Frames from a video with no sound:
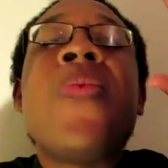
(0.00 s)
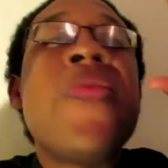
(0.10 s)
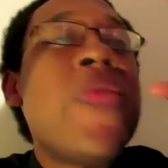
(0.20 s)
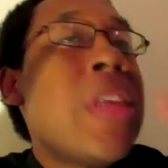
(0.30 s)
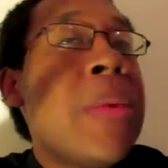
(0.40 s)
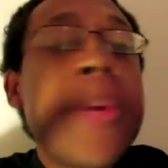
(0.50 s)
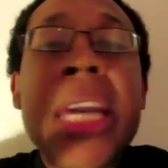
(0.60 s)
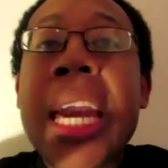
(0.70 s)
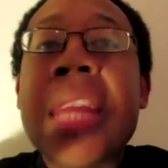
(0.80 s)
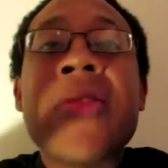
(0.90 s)
Phillip and
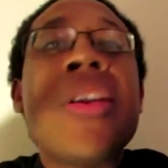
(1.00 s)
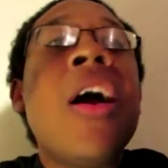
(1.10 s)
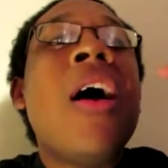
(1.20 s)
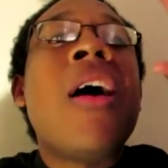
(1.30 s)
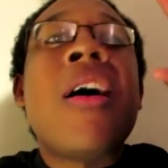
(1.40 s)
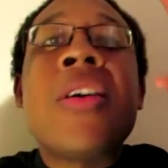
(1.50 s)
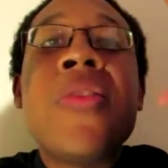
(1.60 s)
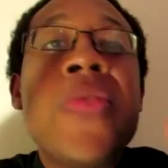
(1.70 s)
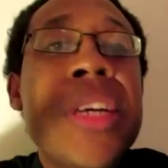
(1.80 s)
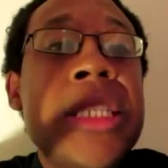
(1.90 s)
Catherine. Are you
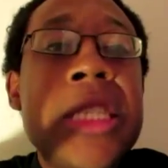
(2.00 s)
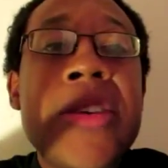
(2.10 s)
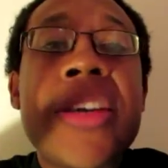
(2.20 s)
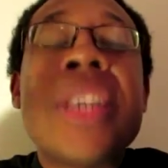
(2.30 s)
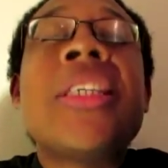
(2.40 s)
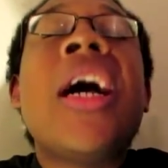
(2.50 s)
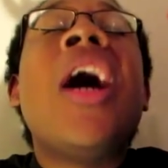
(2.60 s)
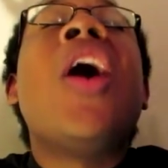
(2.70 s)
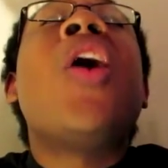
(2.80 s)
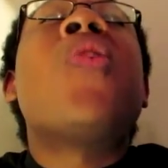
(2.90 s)
freaking serious?
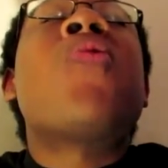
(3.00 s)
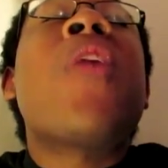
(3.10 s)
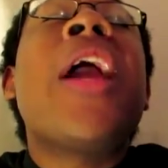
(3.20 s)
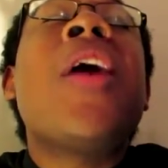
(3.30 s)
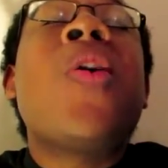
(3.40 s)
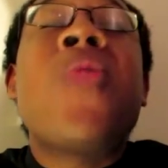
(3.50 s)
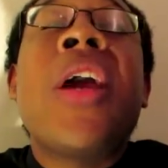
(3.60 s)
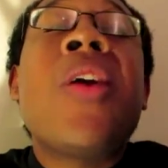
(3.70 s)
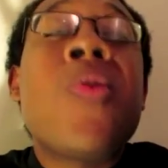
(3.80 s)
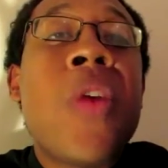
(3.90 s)
Hooray, hooray,
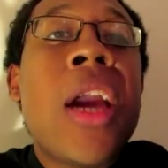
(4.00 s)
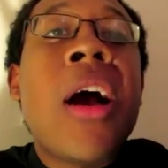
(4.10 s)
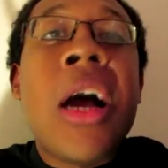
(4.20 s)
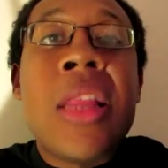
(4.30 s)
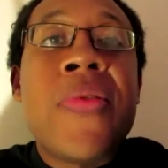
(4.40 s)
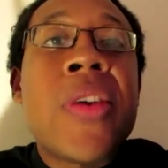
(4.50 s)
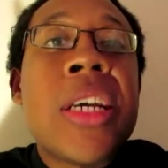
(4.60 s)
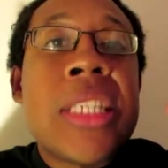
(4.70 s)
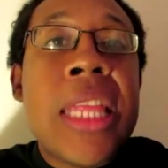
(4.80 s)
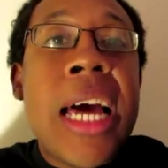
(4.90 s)
hooray. Oliver
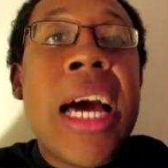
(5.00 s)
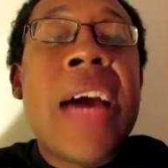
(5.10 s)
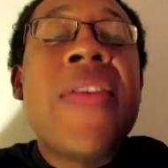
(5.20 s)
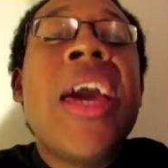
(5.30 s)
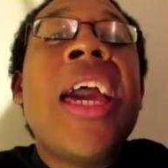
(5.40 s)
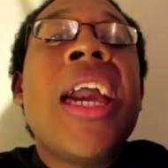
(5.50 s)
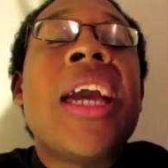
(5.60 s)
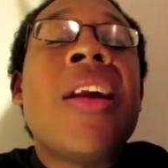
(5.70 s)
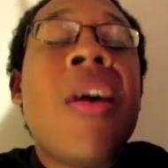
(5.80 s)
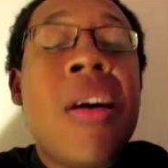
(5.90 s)
is alive
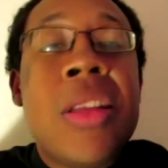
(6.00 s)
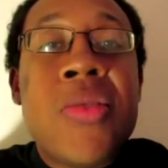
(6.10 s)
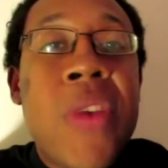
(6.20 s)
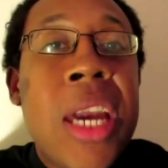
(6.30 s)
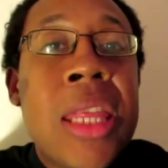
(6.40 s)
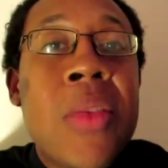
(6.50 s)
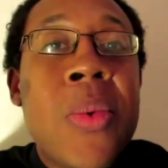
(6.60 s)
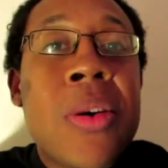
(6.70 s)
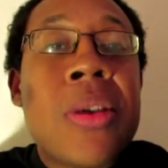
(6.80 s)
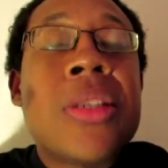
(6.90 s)
and all is right in the
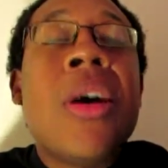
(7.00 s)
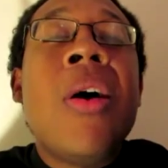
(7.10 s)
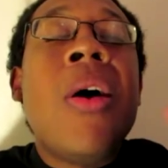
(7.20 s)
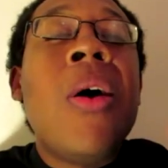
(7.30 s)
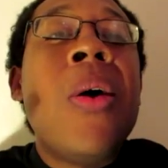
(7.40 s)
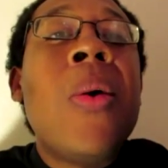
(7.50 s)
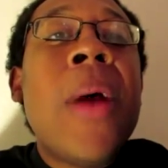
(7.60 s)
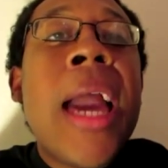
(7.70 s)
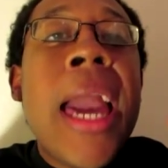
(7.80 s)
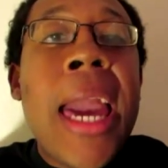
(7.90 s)
world.
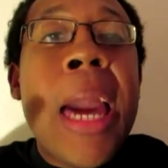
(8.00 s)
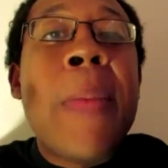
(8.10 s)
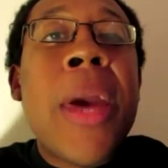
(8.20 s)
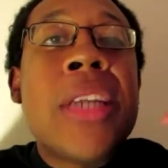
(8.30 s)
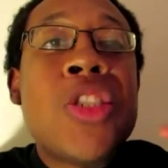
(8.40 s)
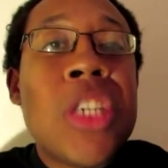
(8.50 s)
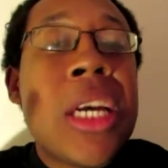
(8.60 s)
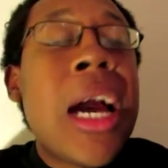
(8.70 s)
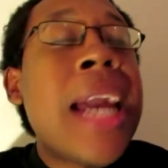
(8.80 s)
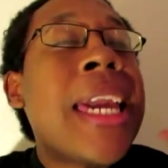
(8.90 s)

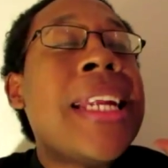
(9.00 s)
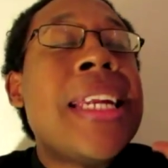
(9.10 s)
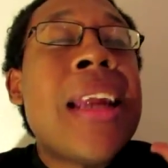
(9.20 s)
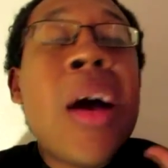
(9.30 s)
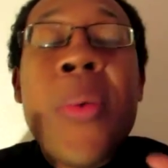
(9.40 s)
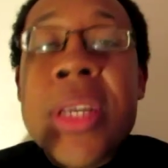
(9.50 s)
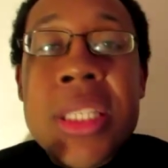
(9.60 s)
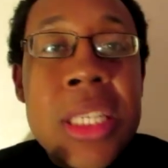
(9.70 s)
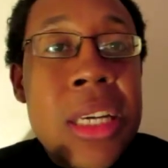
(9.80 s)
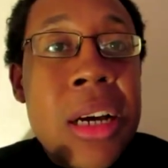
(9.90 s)
OMG. I cannot wait to
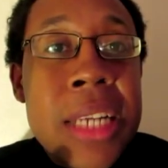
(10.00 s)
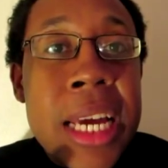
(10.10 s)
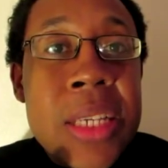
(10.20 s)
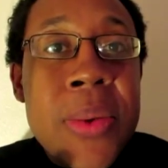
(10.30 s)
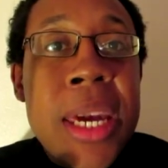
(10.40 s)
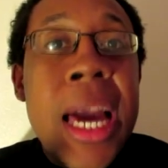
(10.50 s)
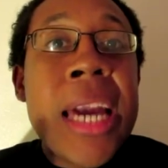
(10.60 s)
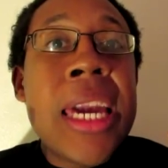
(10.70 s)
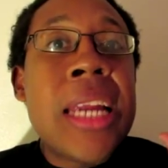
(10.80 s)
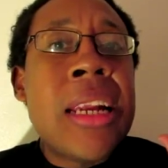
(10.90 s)
see y'all next week. I
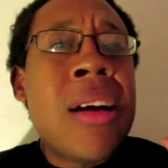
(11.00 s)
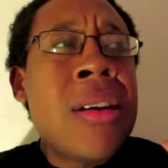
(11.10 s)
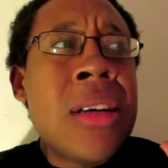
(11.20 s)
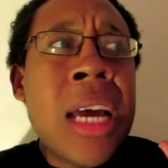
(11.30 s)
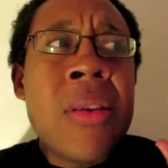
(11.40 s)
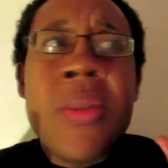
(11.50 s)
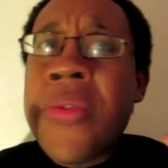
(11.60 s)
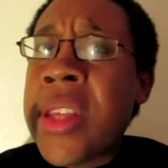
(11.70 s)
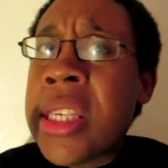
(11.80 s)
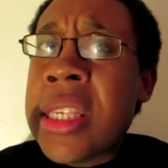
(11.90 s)
don't know if
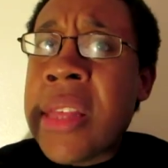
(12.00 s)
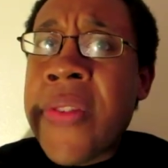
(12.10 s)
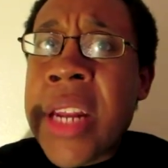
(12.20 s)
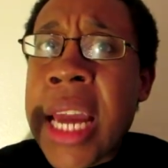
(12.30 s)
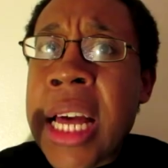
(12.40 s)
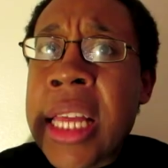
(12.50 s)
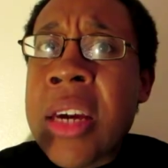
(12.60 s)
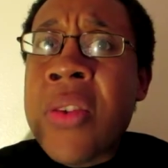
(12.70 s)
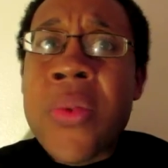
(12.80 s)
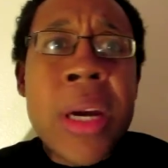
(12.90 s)
this is the
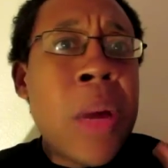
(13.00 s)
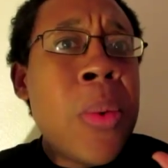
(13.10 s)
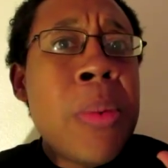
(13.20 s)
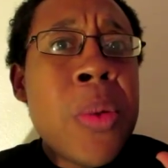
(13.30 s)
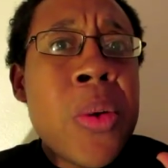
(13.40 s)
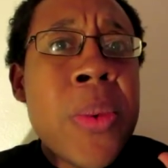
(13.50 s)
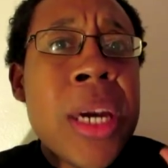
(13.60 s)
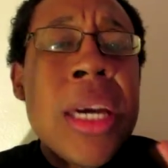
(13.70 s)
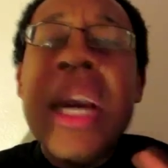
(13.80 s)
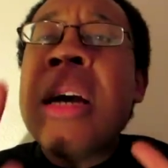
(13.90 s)
finale or if we got one more
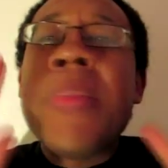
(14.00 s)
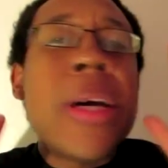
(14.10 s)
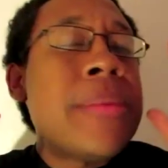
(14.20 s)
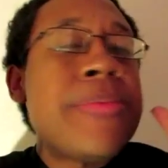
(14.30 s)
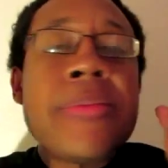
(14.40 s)
week, but